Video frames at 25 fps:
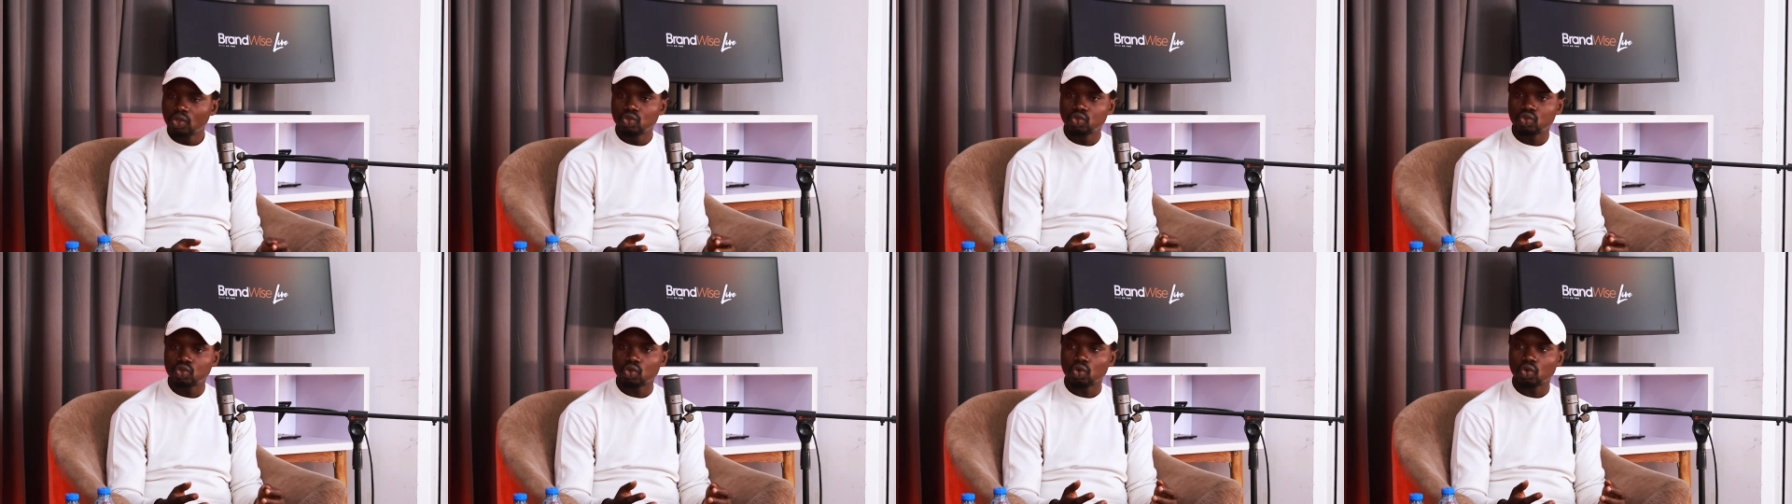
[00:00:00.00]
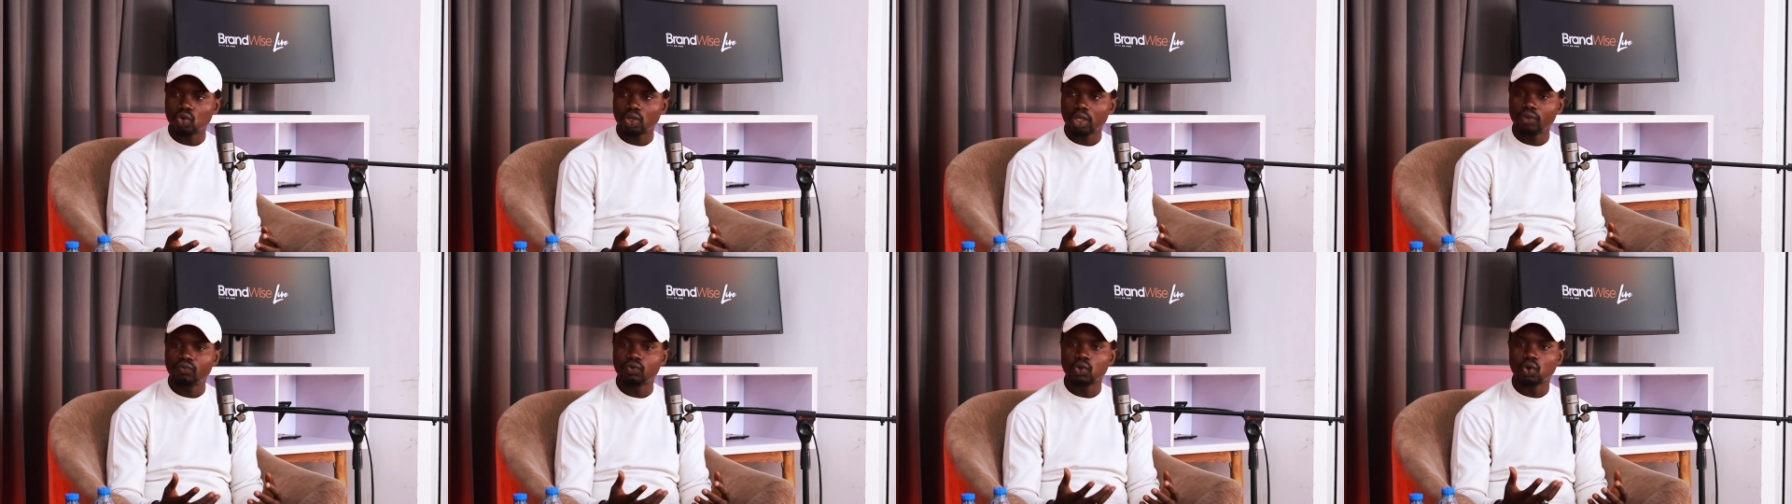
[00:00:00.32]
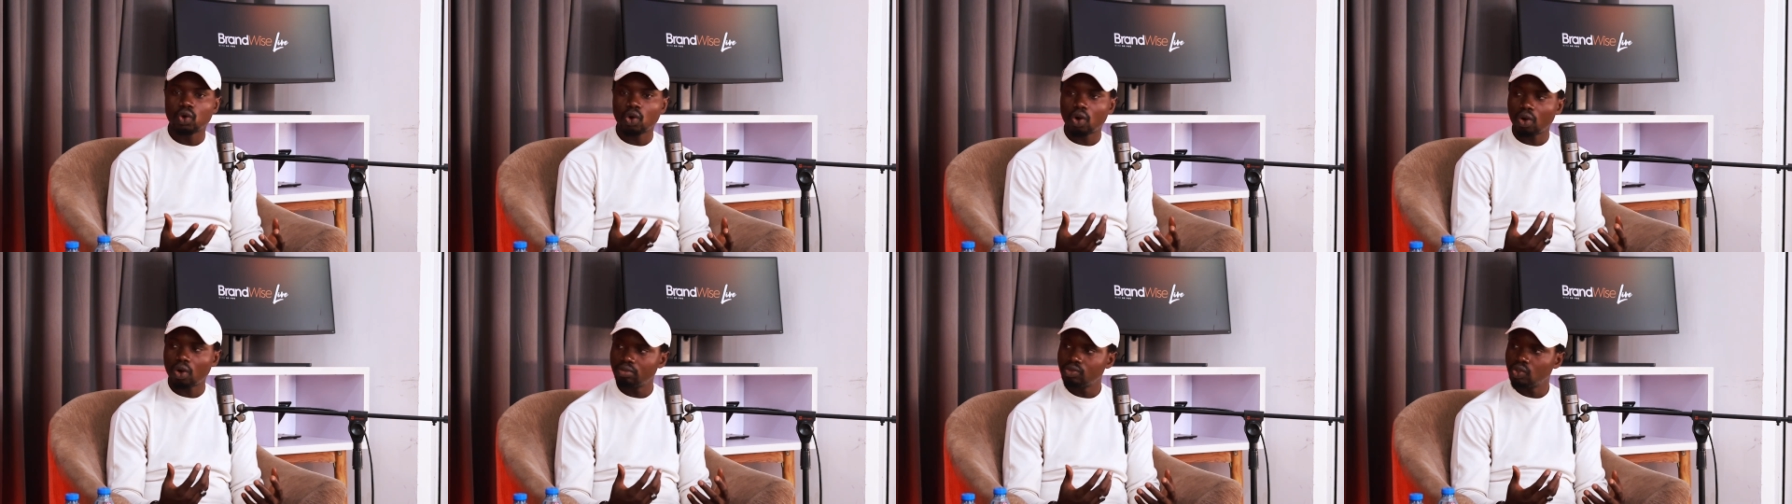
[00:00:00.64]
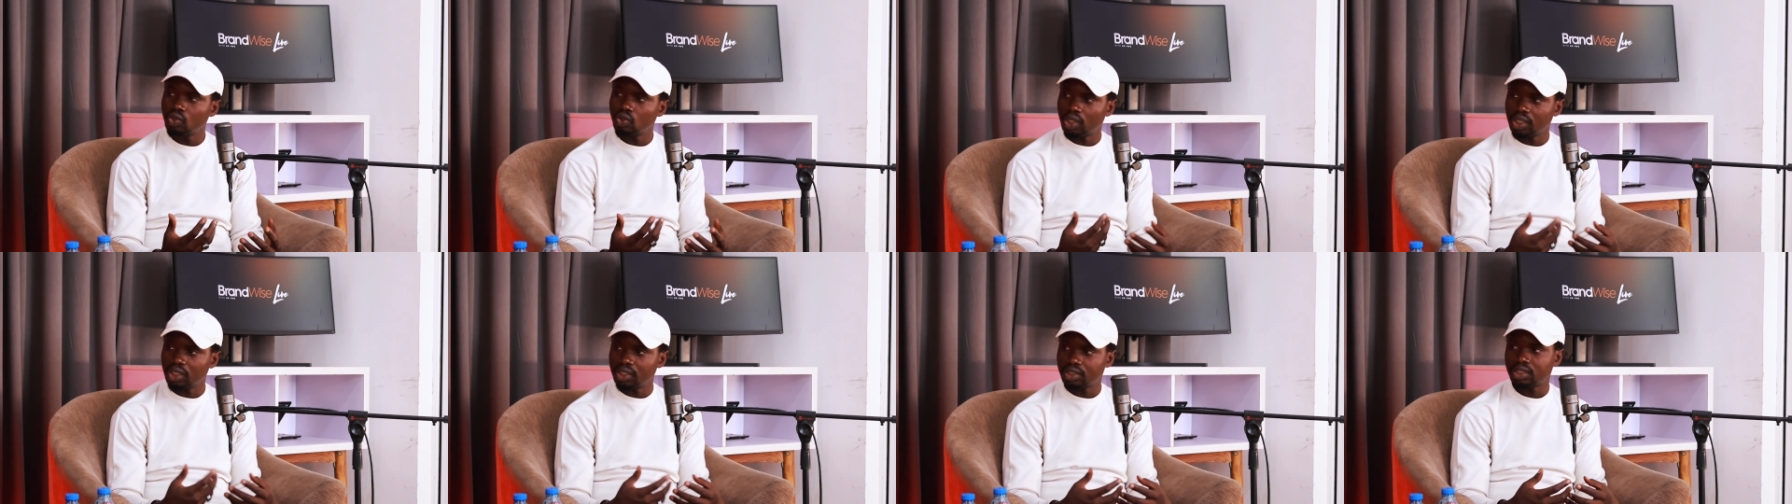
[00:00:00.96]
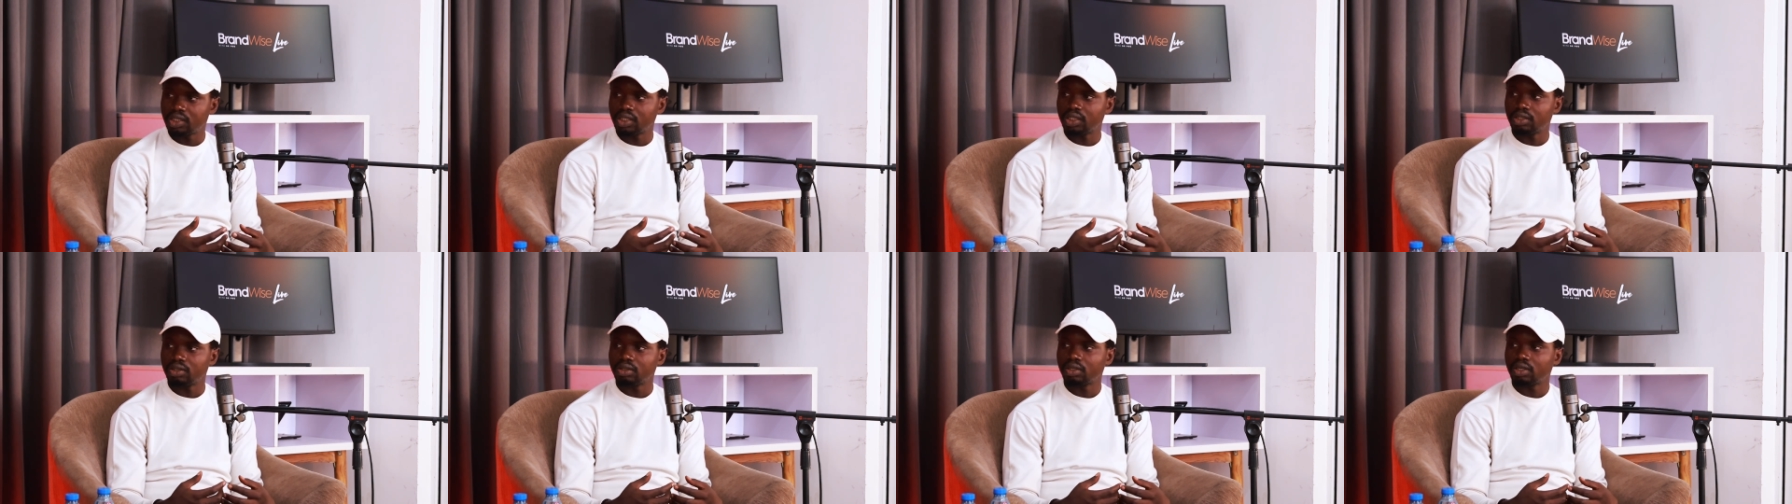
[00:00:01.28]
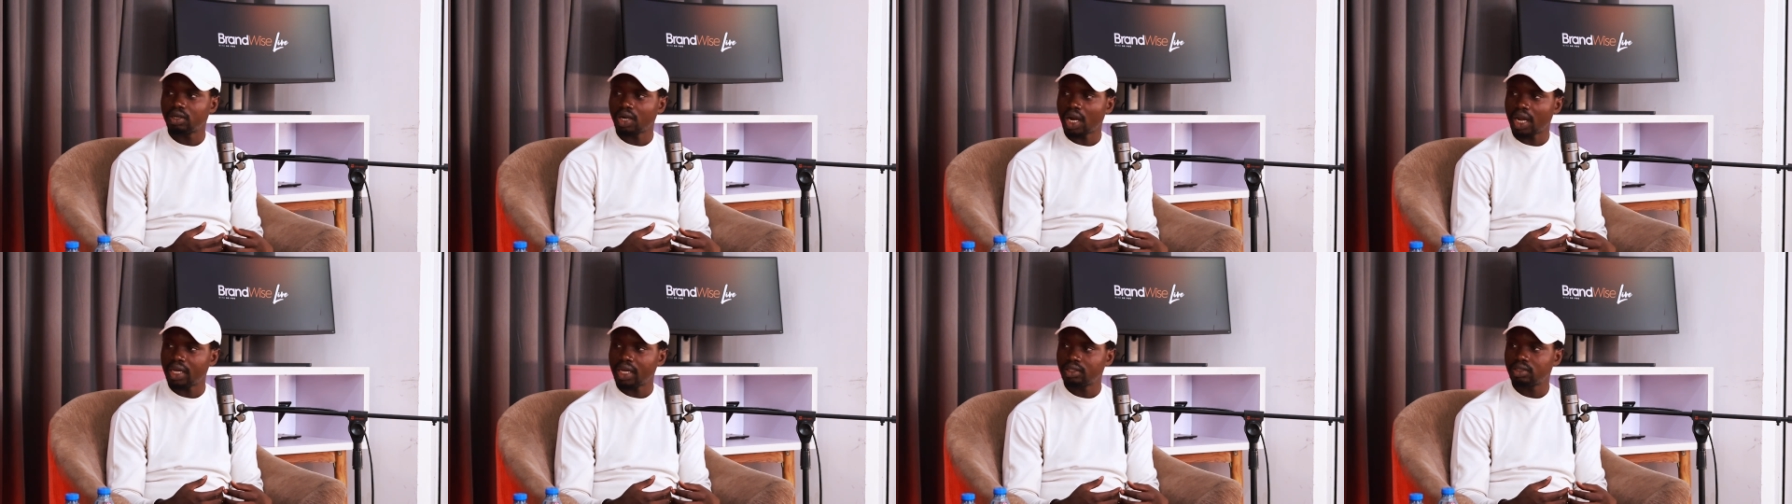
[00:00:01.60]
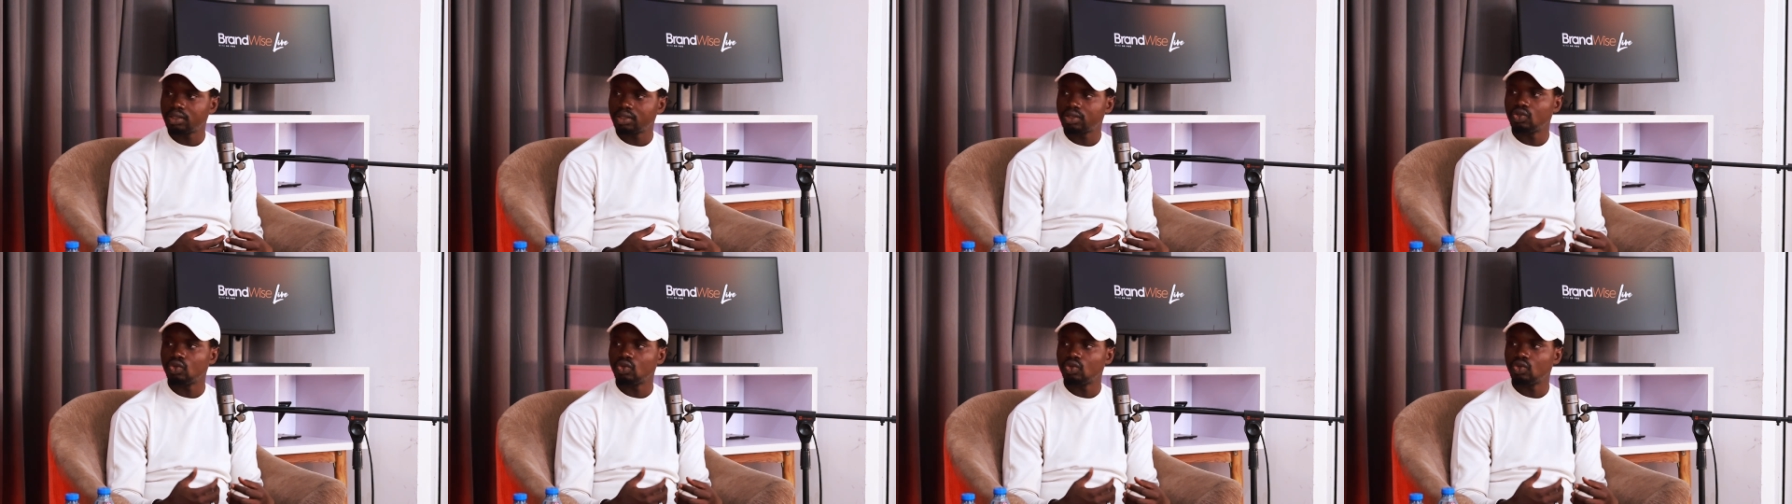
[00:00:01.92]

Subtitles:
So if you come, you listen, right?